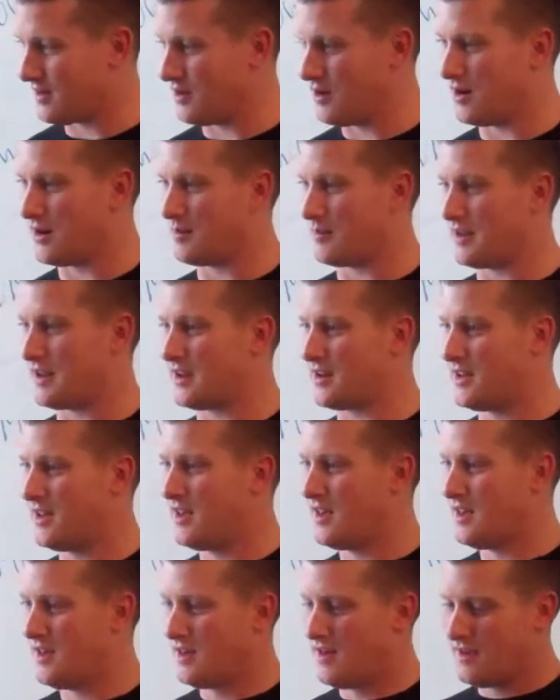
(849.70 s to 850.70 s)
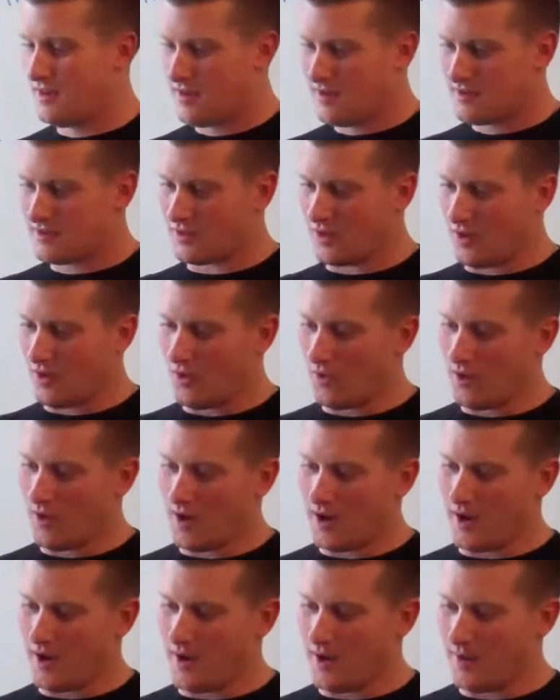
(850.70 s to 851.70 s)
You know what I mean? So,
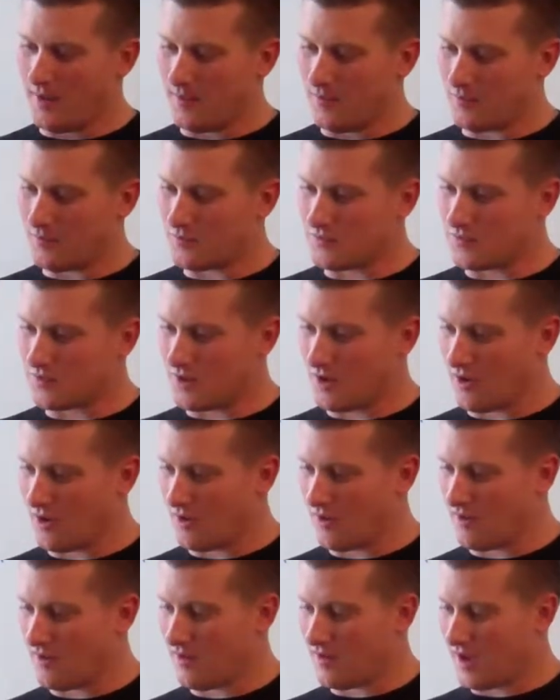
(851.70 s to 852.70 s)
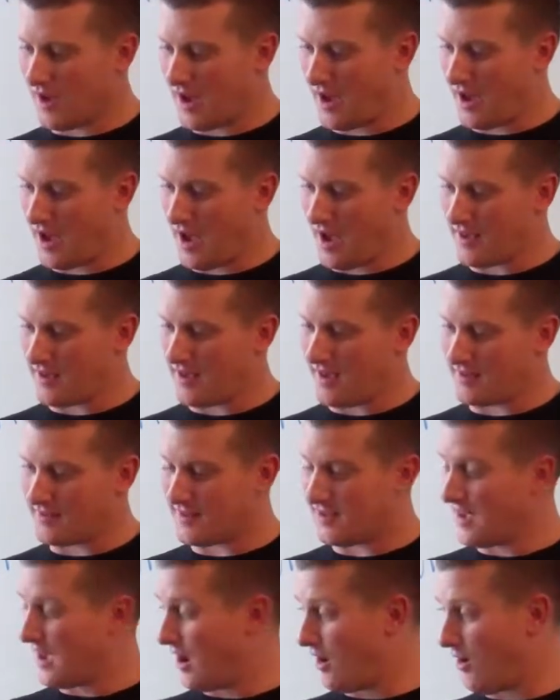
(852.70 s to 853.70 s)
I
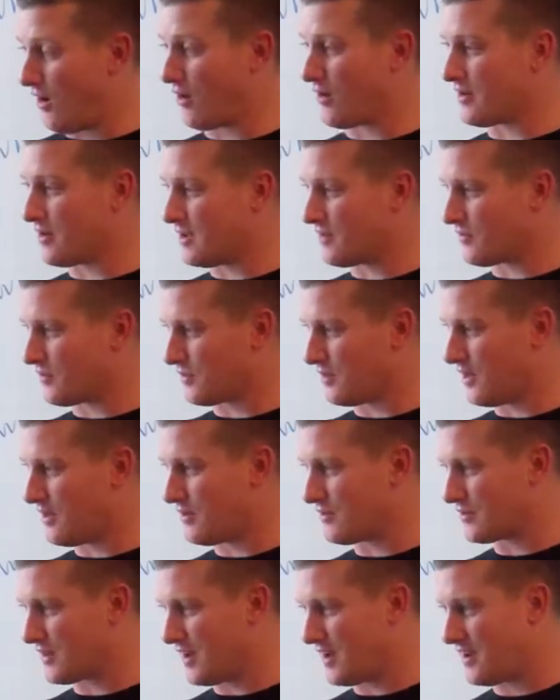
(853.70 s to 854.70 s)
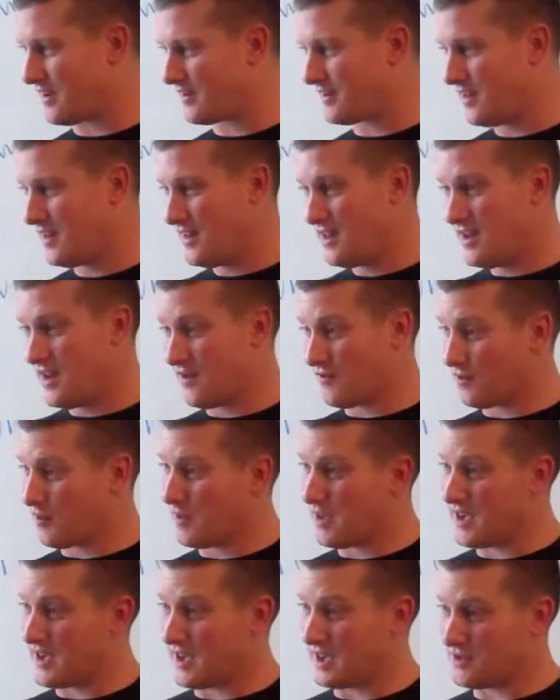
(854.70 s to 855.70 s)
see how hard it is for a lot of those guys. And for
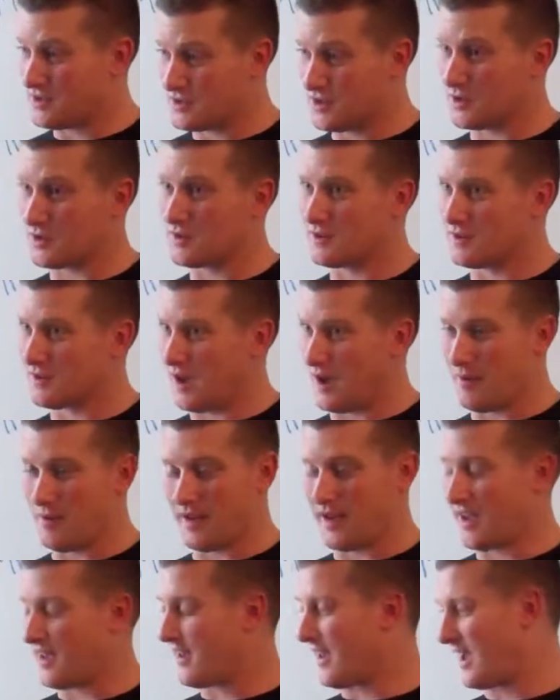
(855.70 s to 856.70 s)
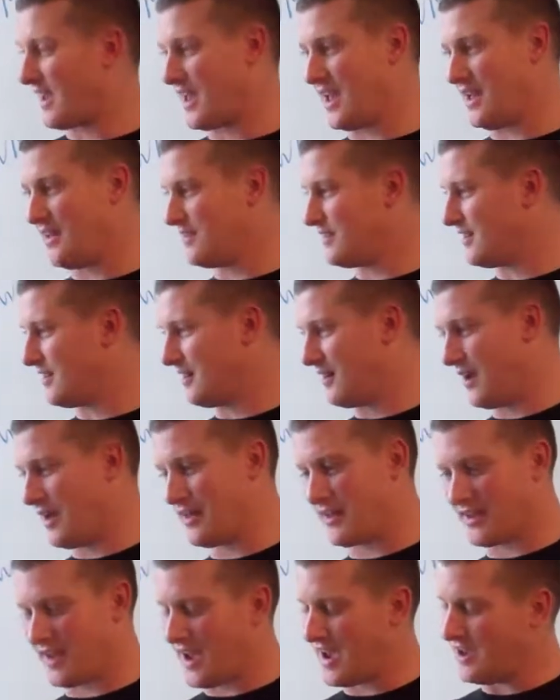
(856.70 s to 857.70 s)
me, it took, I can't tell you,
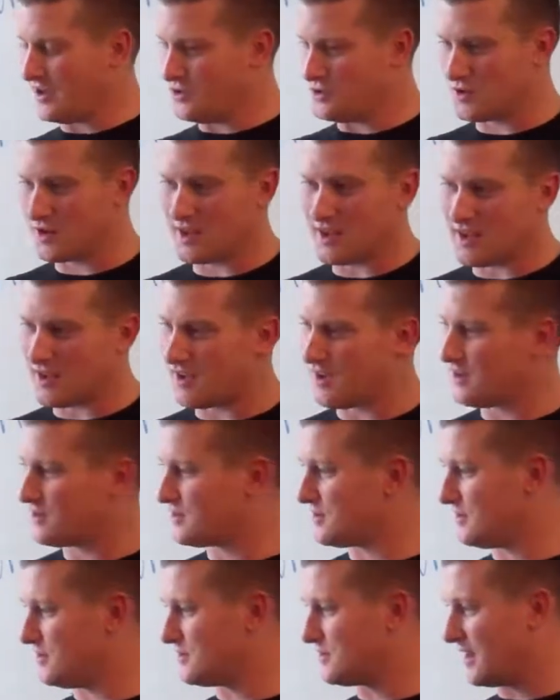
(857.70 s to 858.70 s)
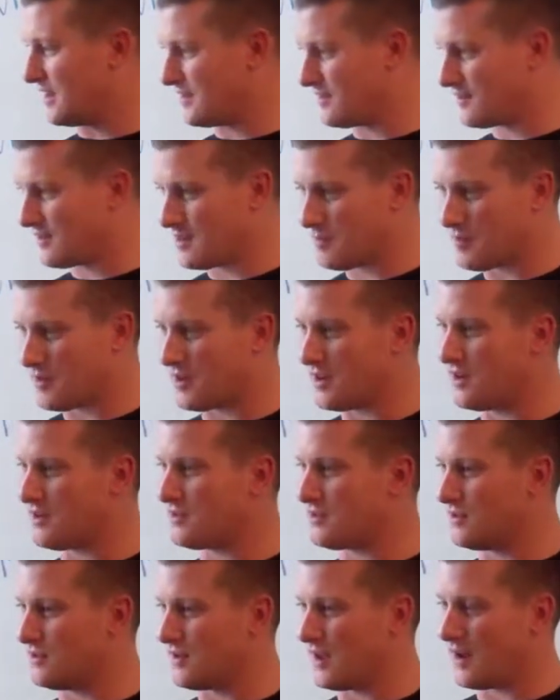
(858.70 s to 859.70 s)
I had drinking issues, I had sleeping
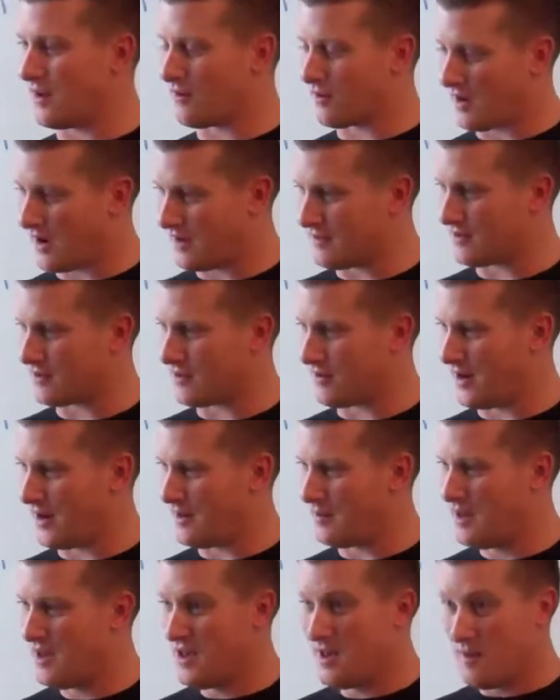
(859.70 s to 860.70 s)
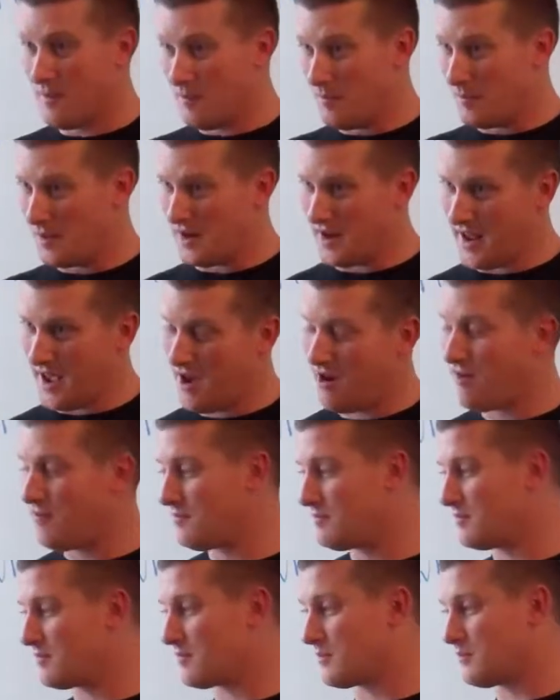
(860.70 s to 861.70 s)
issues, I had all kinds of crap. Now,
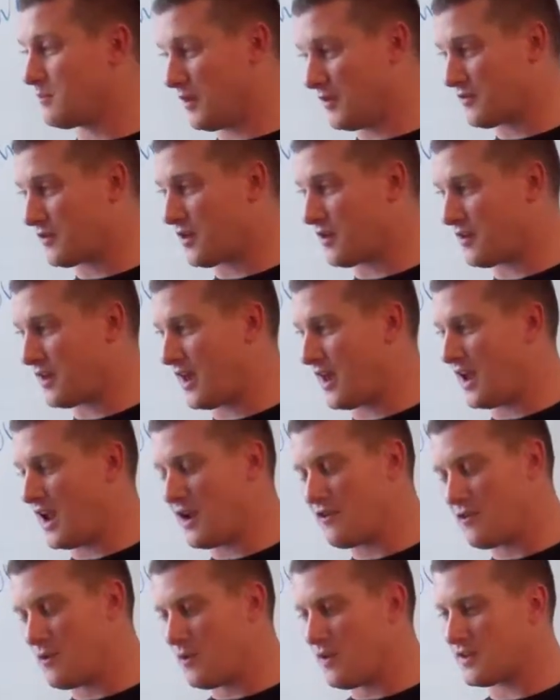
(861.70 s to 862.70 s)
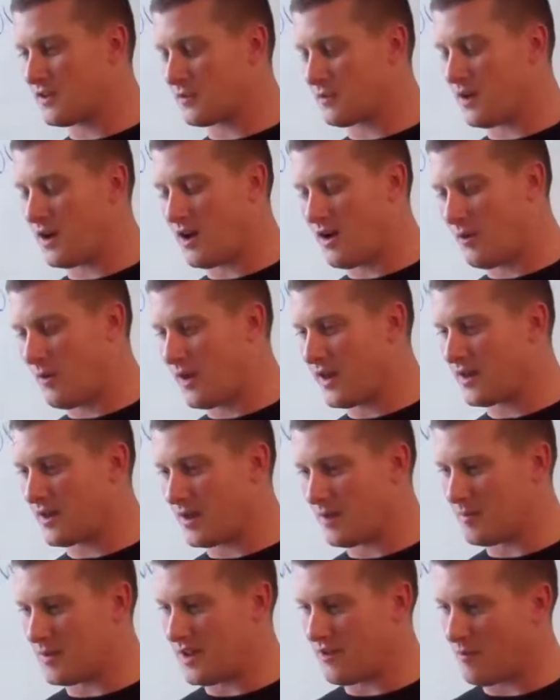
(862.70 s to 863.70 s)
perfectly okay. Every once in a while I'll wake
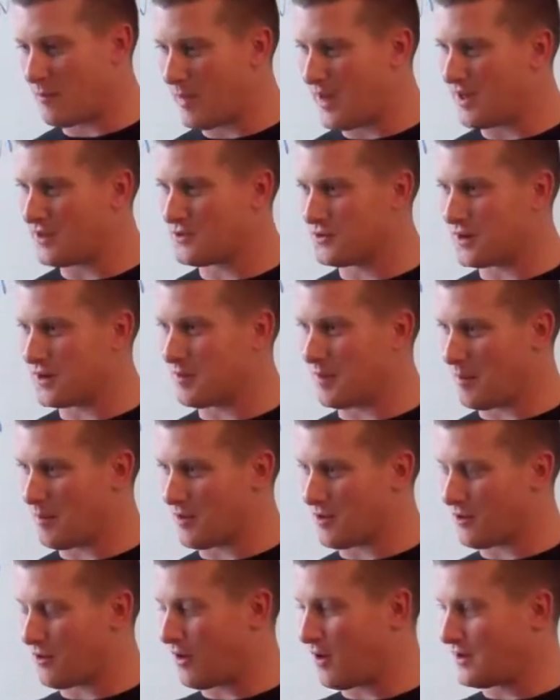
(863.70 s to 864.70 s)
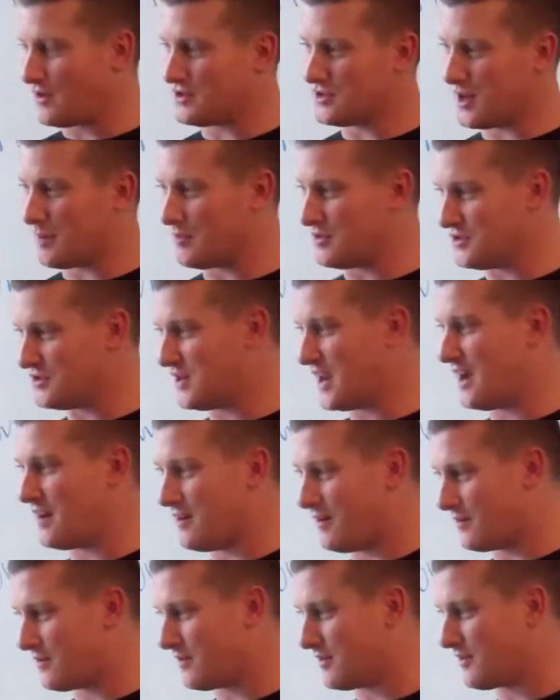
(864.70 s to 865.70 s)
up and have a bad dream and I'll be karate chopping
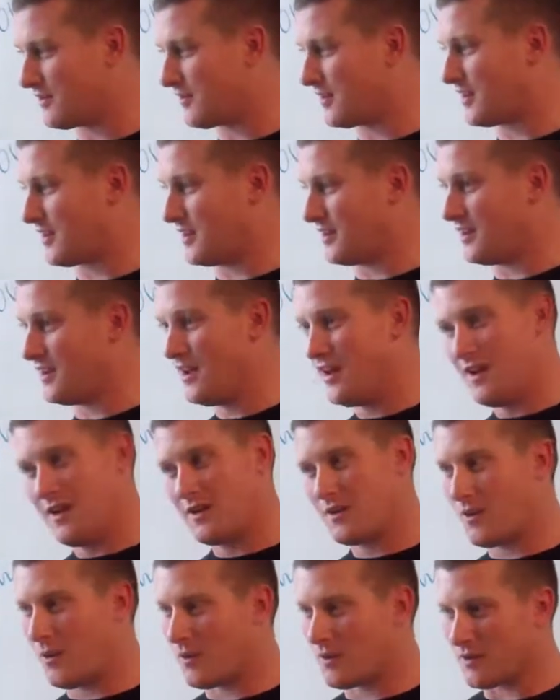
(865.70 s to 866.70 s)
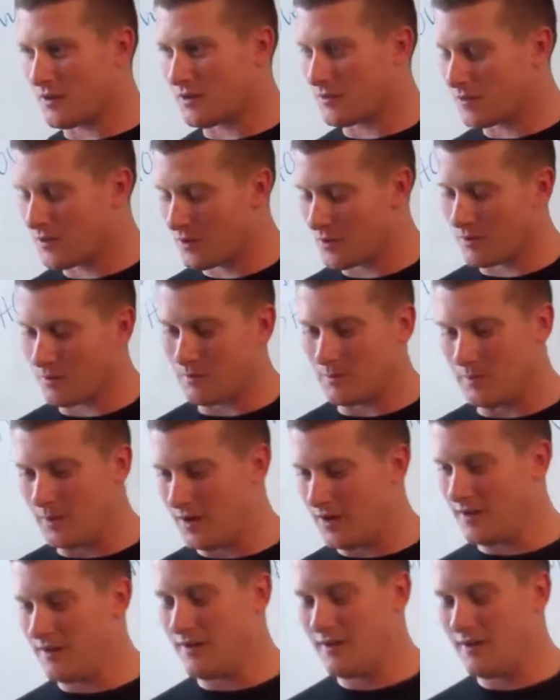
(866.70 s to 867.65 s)
shadows in the freaking corner of the room, but...